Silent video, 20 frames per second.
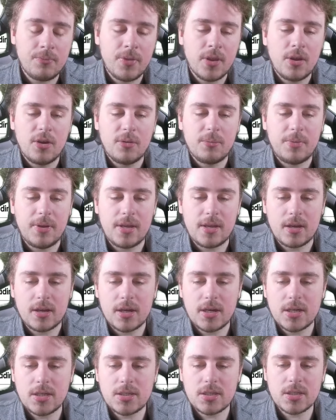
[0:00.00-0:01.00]

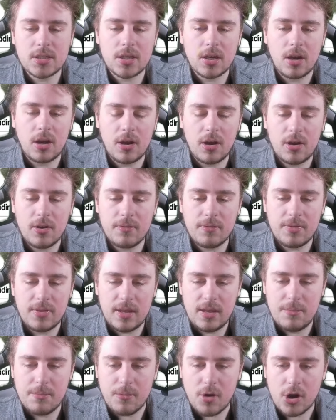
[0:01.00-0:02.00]
because of
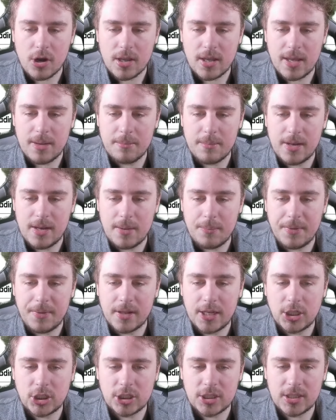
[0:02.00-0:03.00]
the market
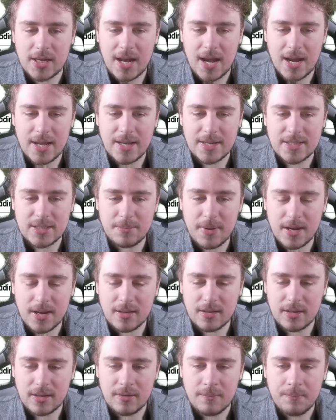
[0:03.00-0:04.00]
manipulation I
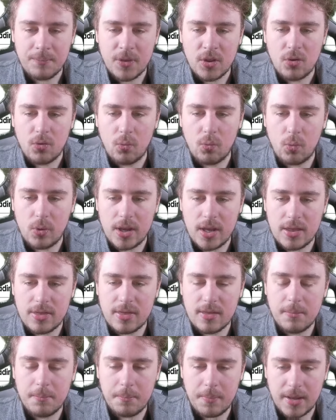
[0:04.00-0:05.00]
expected
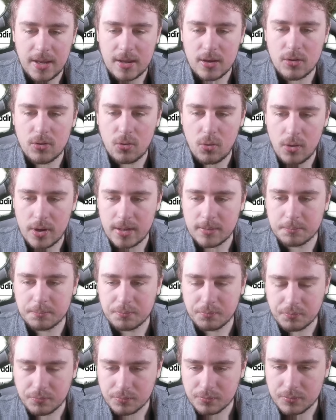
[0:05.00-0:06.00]
with Bitcoin.
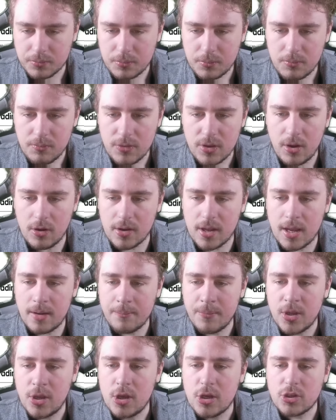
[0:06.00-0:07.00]
Okay,
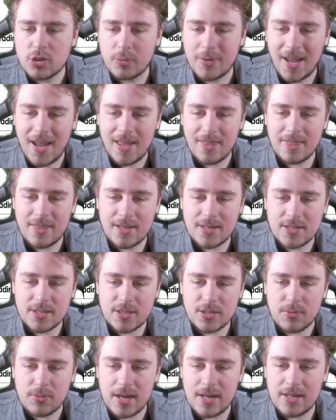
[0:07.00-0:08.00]
so we had
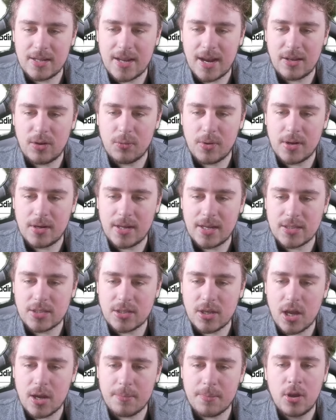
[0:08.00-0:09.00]
this, right, 91 days
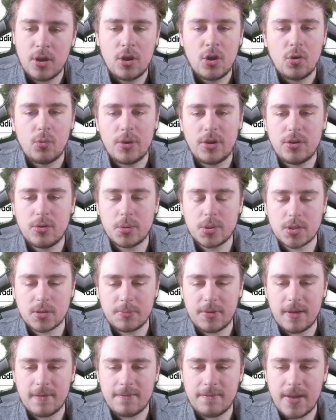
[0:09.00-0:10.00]
top. We knew it was going
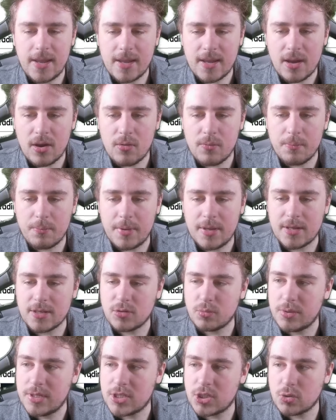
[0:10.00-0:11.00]
to be a fake out because
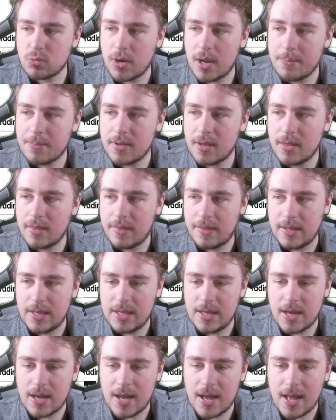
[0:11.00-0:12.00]
we swept
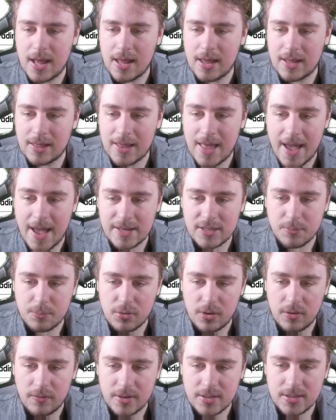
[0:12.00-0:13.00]
the last
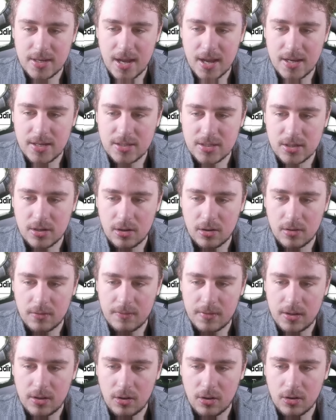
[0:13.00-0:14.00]
previous highs of
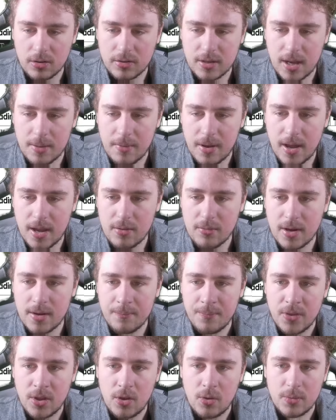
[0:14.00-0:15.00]
the all-time high, right?
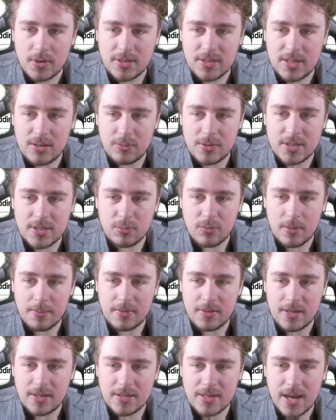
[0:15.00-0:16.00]
See, we
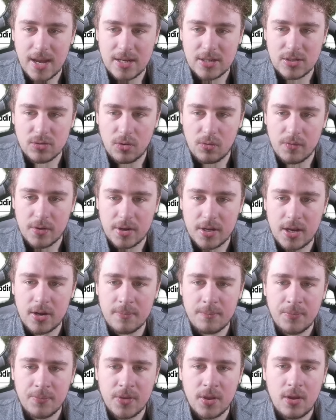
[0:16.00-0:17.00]
swept these highs over
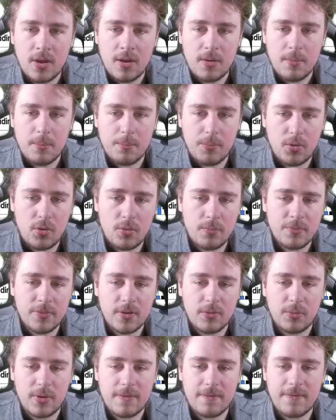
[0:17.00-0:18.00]
here. Boom,
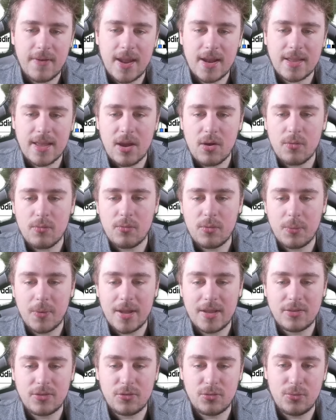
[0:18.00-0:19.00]
we faked out. We
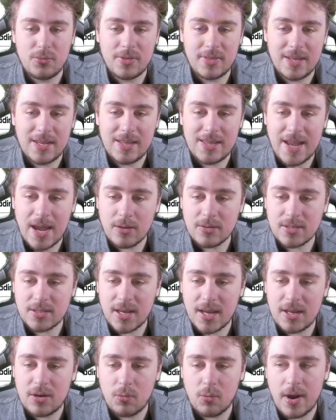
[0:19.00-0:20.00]
went to the
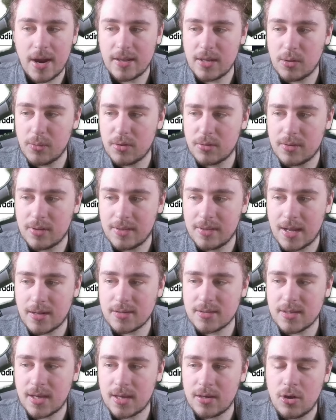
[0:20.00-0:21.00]
downside. Why did we go to the
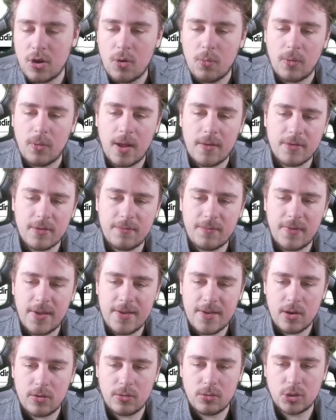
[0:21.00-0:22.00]
downside? Well, after a
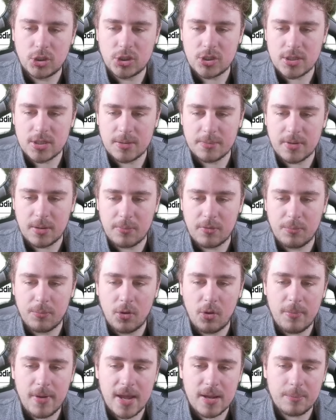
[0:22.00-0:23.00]
fake out, usually just some type of
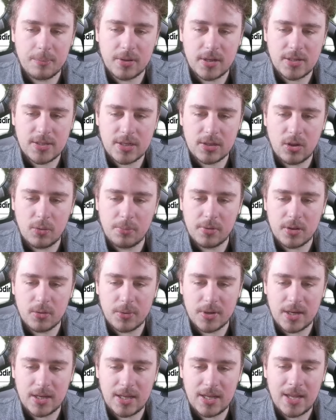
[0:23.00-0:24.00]
pullback plus global
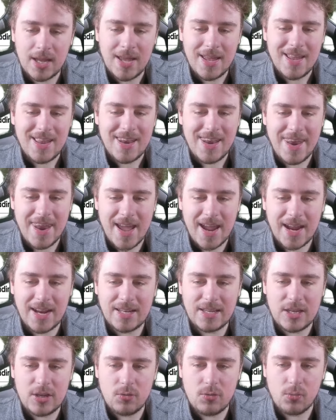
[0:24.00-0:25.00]
liquidity,
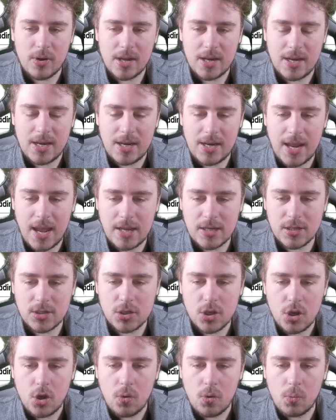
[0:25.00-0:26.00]
91 days
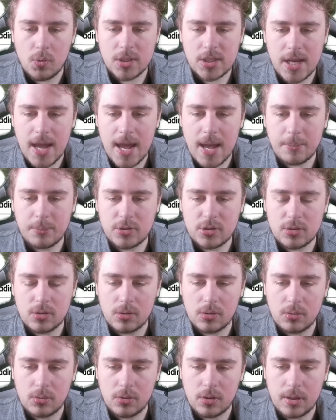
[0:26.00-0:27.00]
was
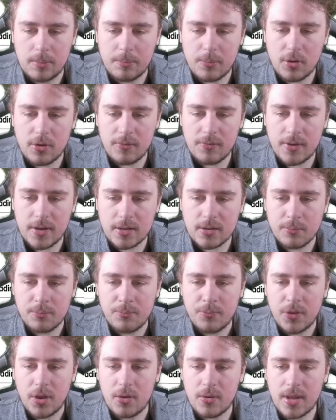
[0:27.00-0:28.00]
absolutely perfect.
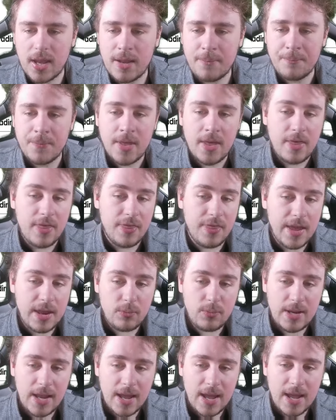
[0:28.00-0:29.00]
Okay, then
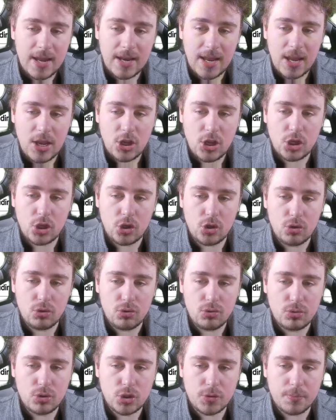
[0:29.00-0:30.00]
we had a
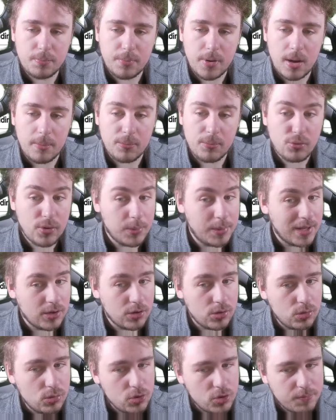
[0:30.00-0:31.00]
huge pump, right? We had a
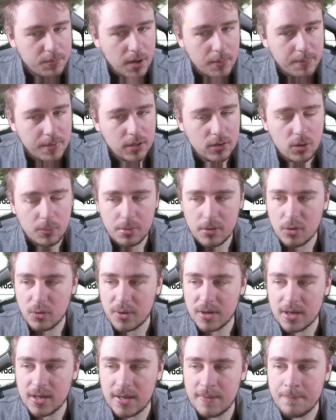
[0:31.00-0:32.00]
huge pump in global
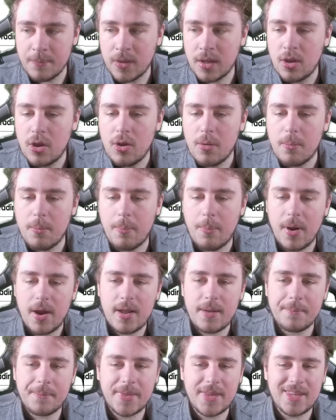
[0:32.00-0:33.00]
liquidity,
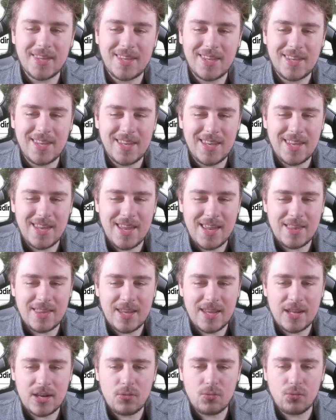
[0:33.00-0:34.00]
but it
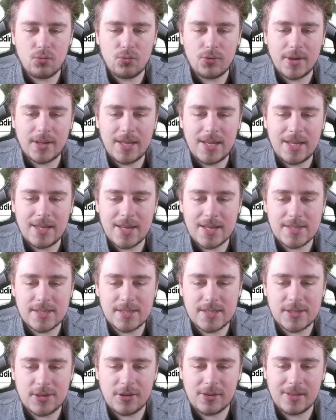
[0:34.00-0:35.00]
didn't really
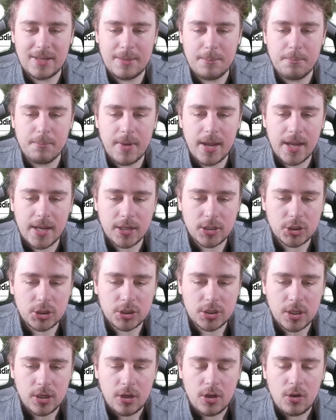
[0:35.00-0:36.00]
necessarily
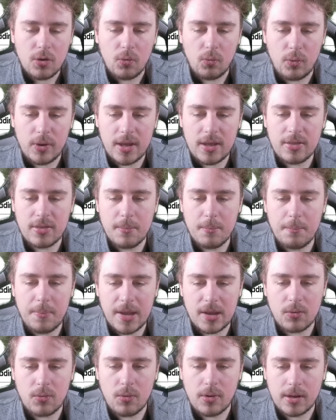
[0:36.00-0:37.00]
match with
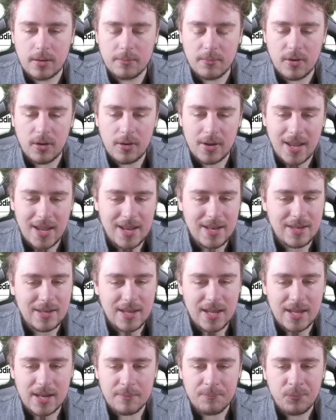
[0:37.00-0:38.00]
Bitcoin. Okay, it didn't.